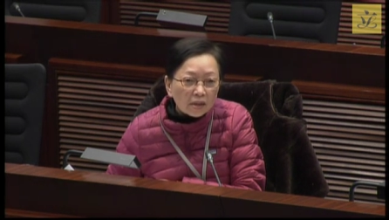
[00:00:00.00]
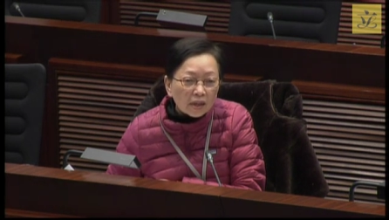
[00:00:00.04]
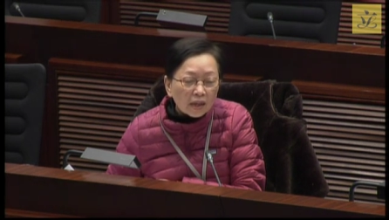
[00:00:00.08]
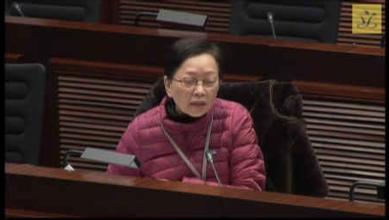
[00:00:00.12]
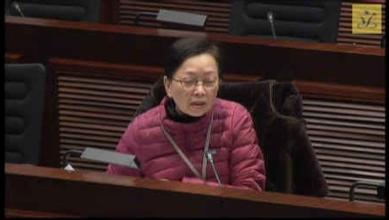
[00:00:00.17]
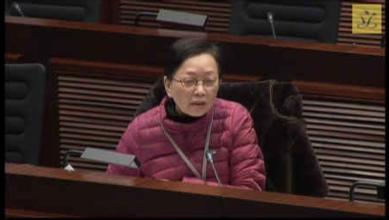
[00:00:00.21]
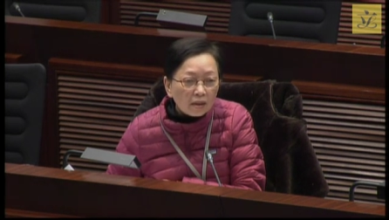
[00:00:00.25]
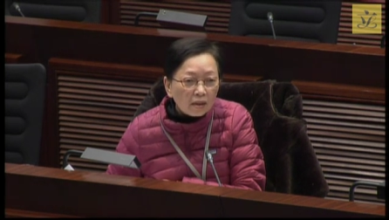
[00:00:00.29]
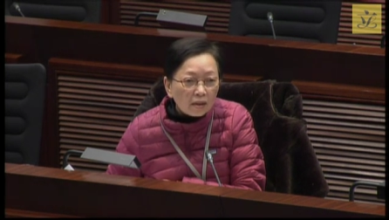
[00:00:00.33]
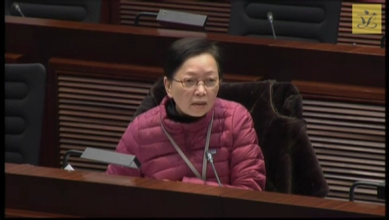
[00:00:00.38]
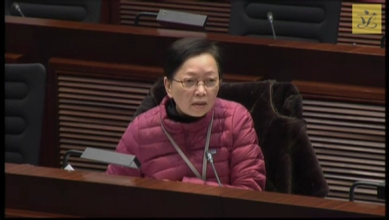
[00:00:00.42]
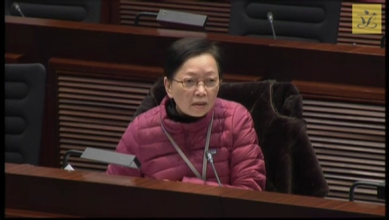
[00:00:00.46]

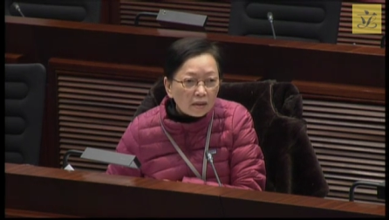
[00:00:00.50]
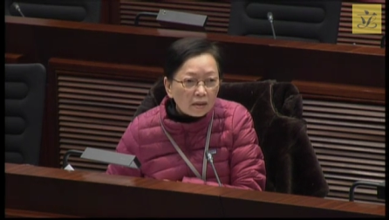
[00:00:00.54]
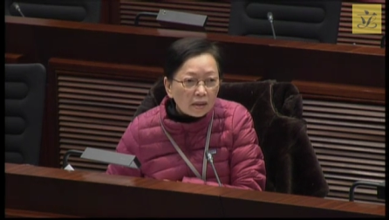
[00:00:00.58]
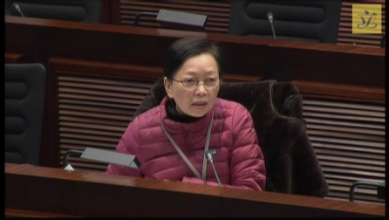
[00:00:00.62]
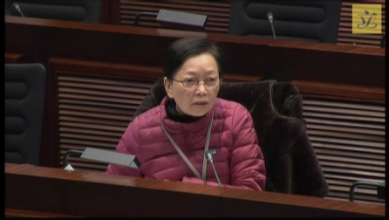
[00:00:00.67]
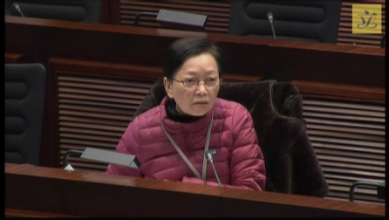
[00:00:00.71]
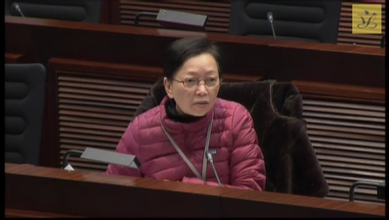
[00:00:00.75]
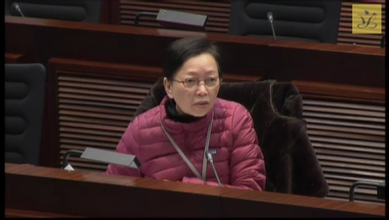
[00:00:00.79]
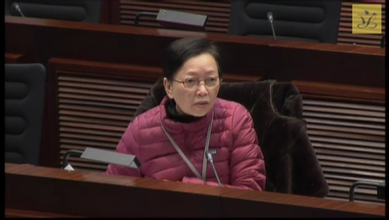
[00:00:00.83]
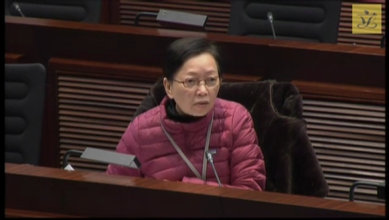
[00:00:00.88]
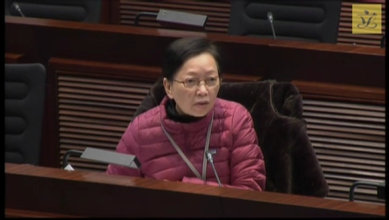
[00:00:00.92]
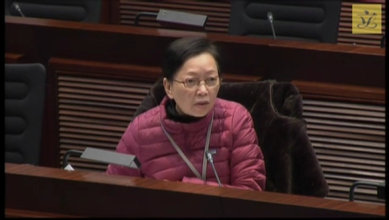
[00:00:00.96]
want
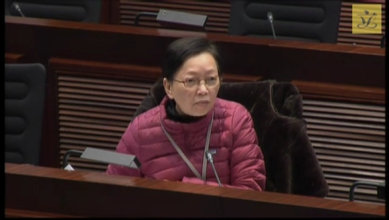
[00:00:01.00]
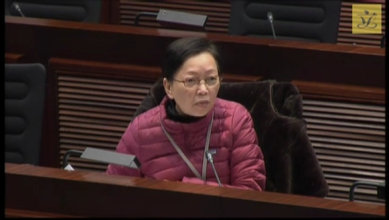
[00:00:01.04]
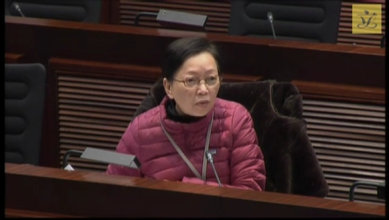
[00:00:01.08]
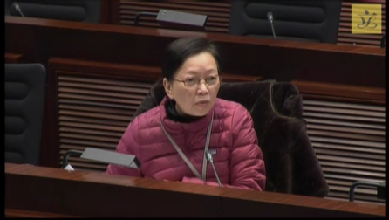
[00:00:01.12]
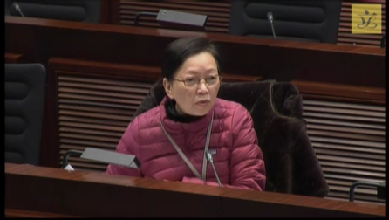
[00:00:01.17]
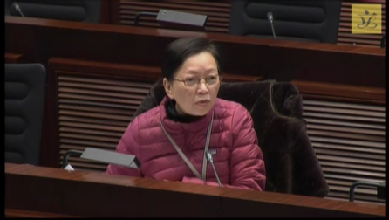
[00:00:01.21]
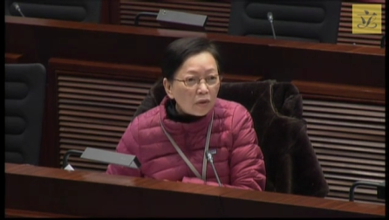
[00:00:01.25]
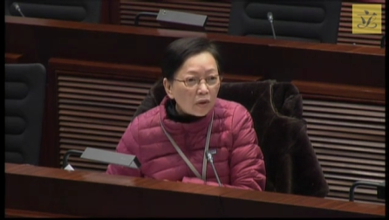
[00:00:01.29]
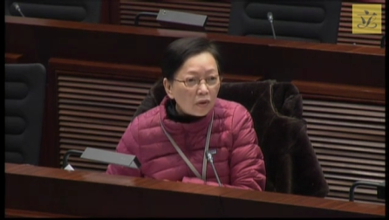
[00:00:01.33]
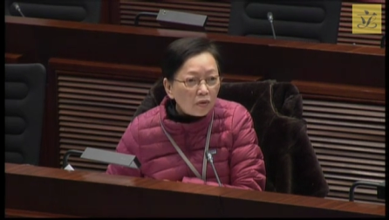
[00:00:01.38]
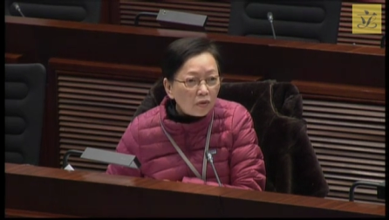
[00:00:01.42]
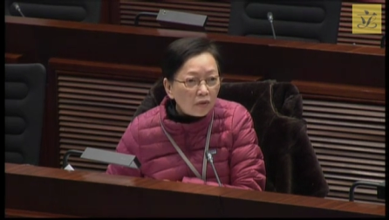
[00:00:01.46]
prices
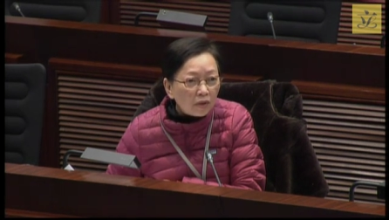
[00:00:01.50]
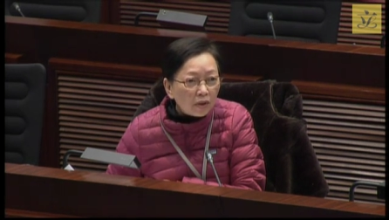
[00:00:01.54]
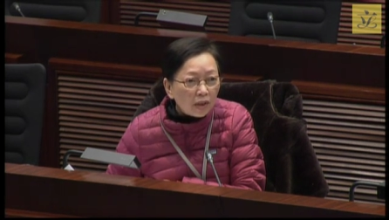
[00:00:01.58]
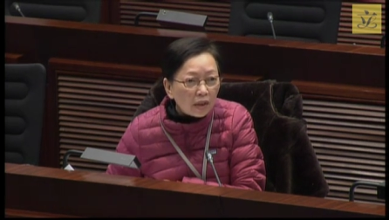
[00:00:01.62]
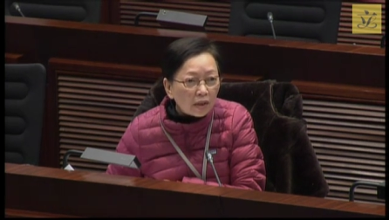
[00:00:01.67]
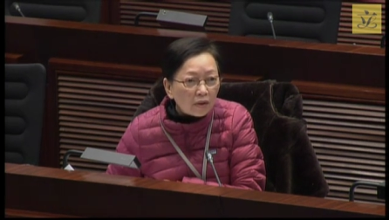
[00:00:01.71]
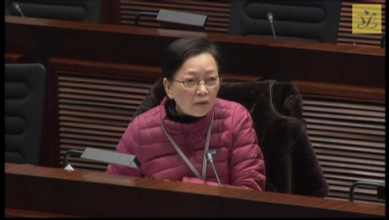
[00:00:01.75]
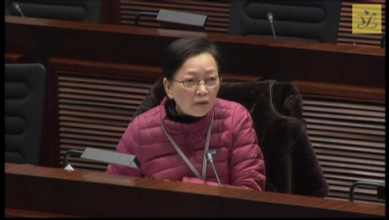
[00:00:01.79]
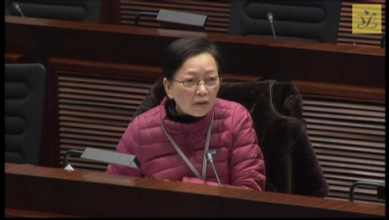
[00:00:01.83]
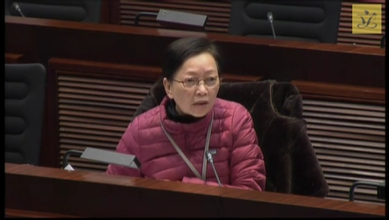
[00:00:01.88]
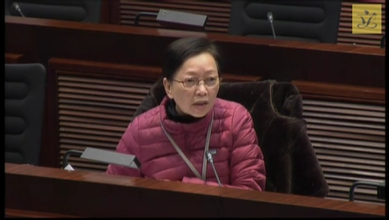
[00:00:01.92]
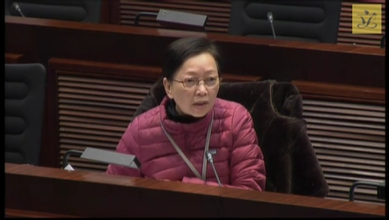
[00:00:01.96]
to
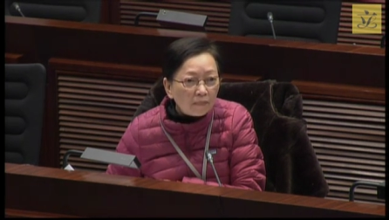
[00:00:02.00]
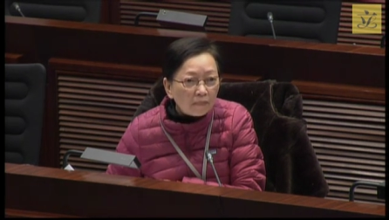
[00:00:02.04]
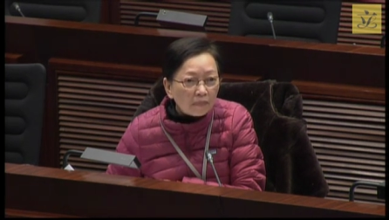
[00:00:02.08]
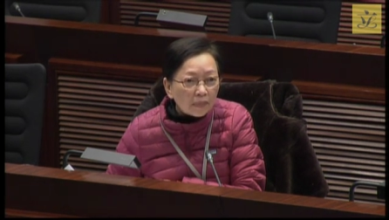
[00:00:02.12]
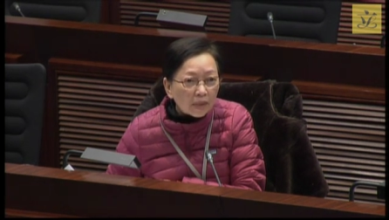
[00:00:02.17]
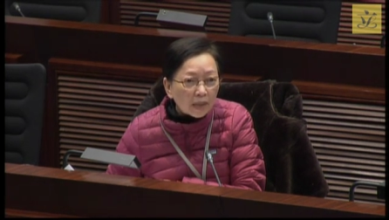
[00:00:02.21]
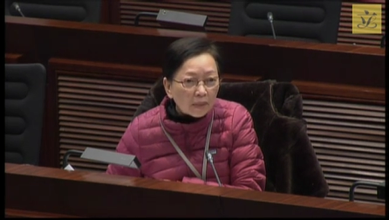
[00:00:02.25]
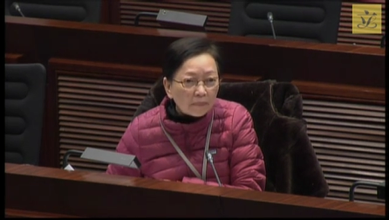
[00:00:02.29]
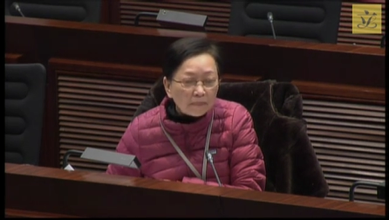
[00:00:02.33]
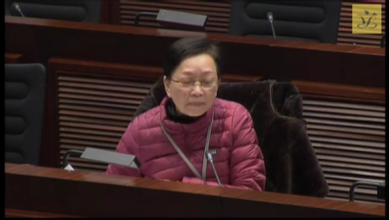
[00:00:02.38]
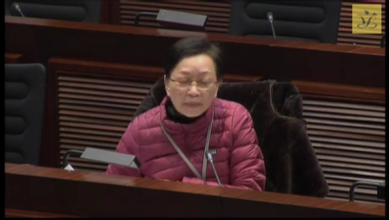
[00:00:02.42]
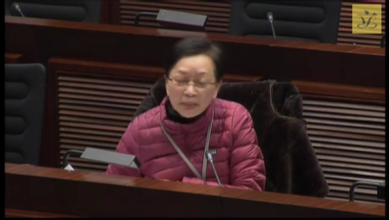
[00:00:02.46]
rise
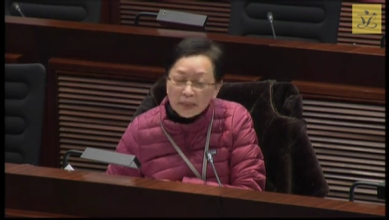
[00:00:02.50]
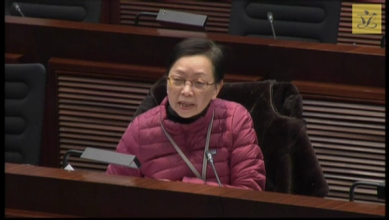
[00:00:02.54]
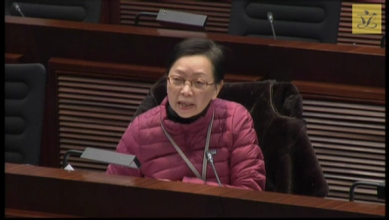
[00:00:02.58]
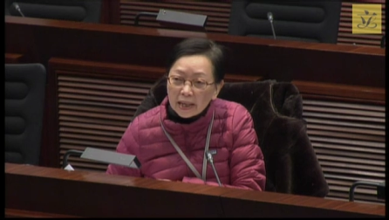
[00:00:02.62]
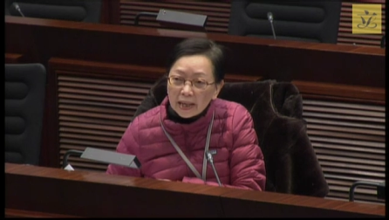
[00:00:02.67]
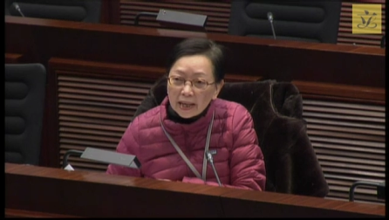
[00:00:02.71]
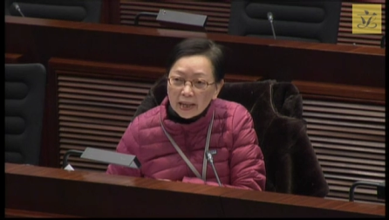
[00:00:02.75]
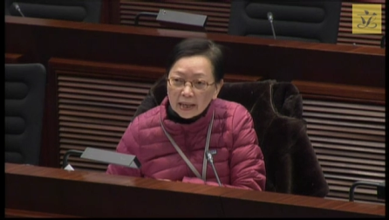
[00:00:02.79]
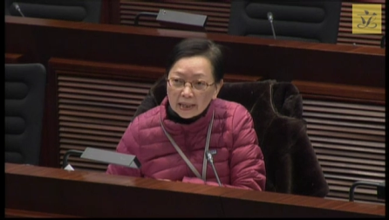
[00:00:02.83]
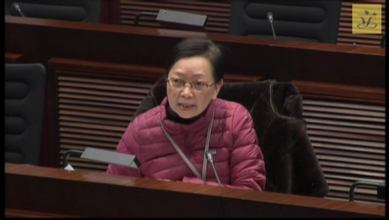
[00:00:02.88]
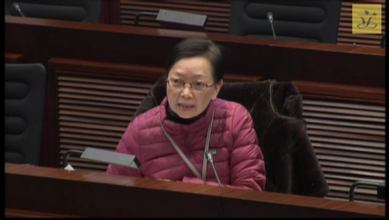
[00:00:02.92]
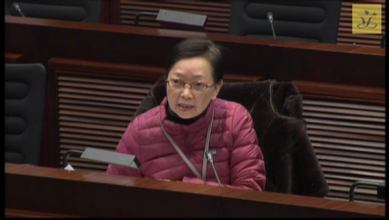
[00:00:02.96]
like it
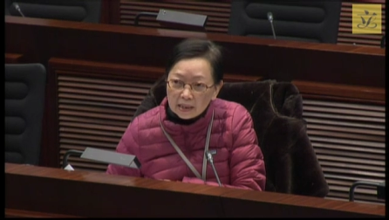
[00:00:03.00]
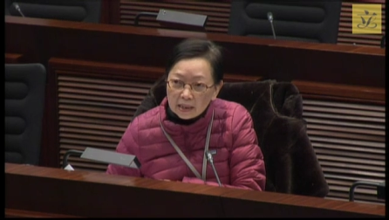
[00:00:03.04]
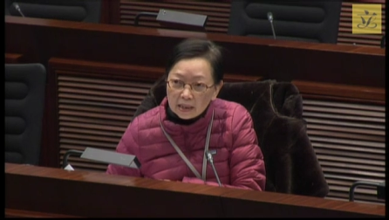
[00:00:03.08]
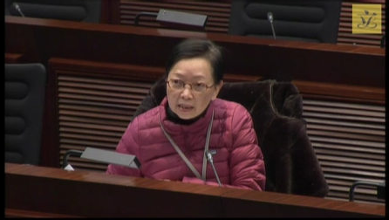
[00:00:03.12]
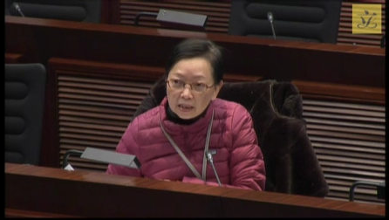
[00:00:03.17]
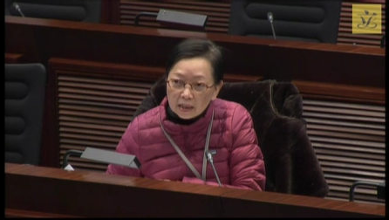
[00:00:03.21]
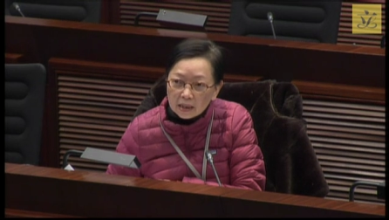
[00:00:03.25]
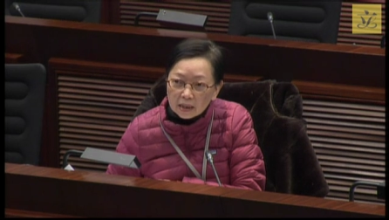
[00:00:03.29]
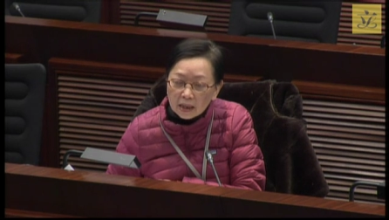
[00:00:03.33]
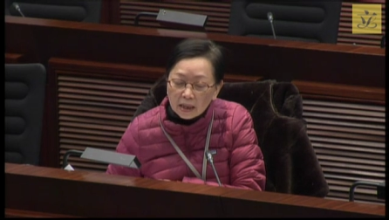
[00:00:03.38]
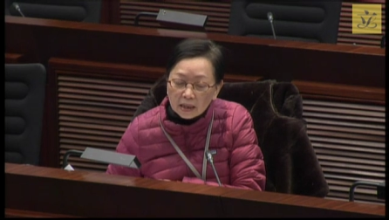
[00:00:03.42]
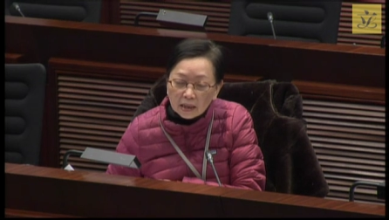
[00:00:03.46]
was,
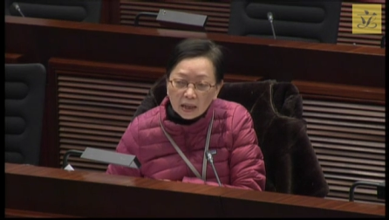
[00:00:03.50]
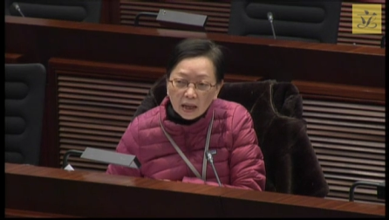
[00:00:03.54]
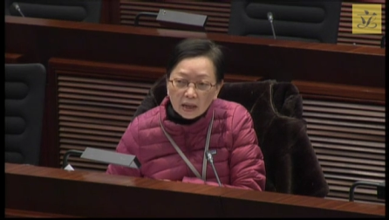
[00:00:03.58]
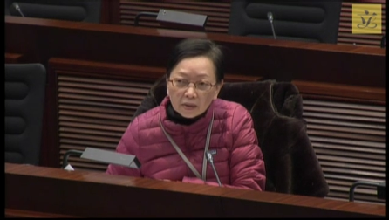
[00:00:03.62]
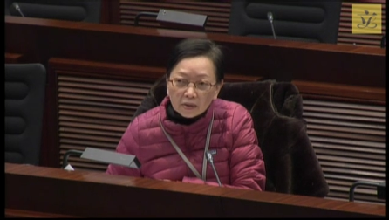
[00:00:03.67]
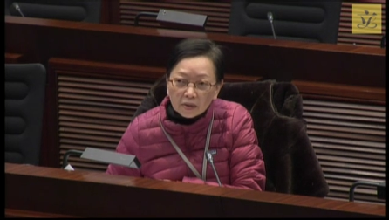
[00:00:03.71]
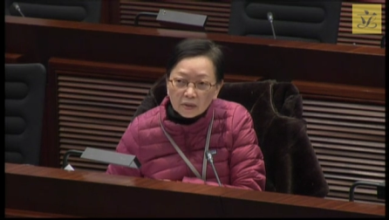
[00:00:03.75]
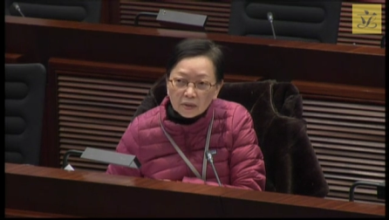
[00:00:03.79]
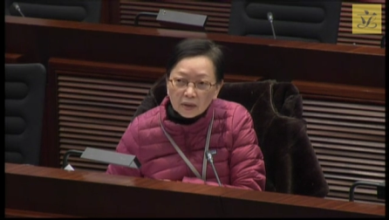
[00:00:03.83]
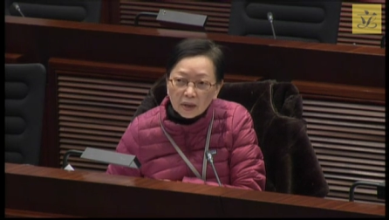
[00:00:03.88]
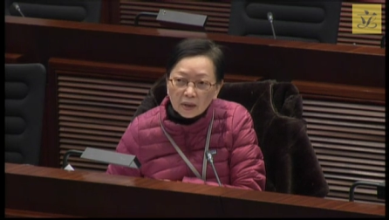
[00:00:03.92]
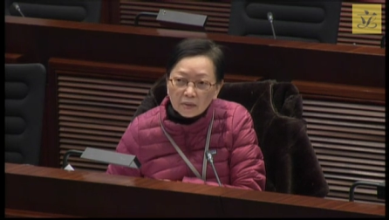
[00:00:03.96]
like it
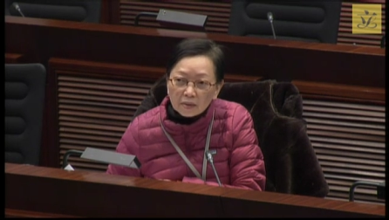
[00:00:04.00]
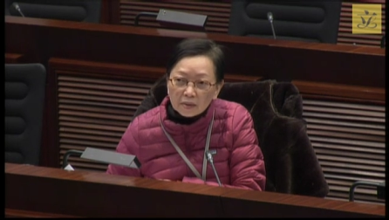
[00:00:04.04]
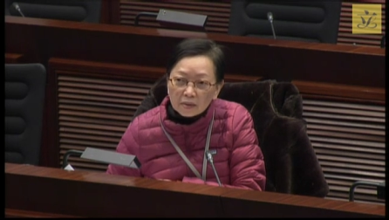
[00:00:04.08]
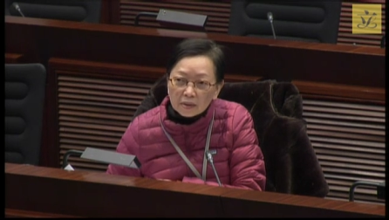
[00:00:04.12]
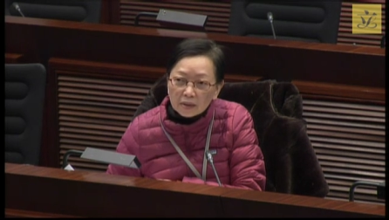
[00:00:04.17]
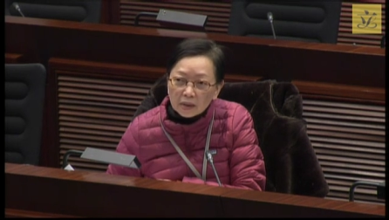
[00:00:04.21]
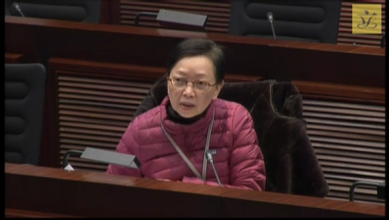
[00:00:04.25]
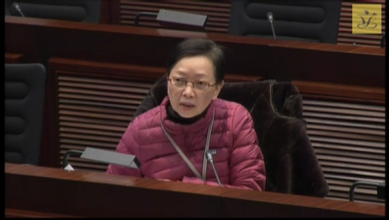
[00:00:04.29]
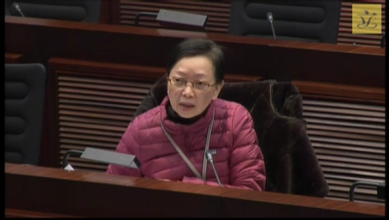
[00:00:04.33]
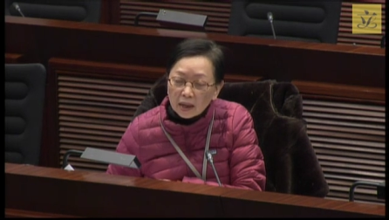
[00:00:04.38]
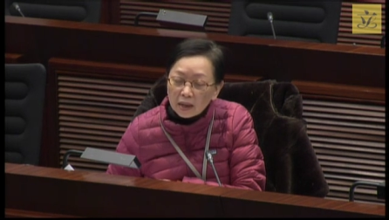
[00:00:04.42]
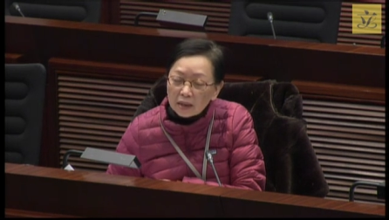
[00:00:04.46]
did
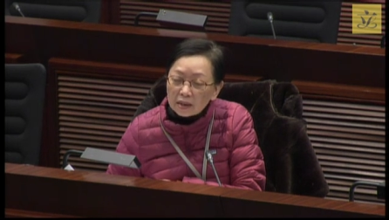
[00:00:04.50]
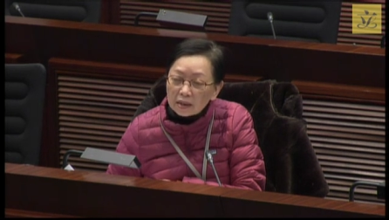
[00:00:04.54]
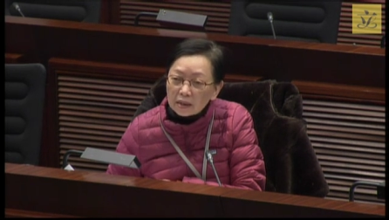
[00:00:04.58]
before,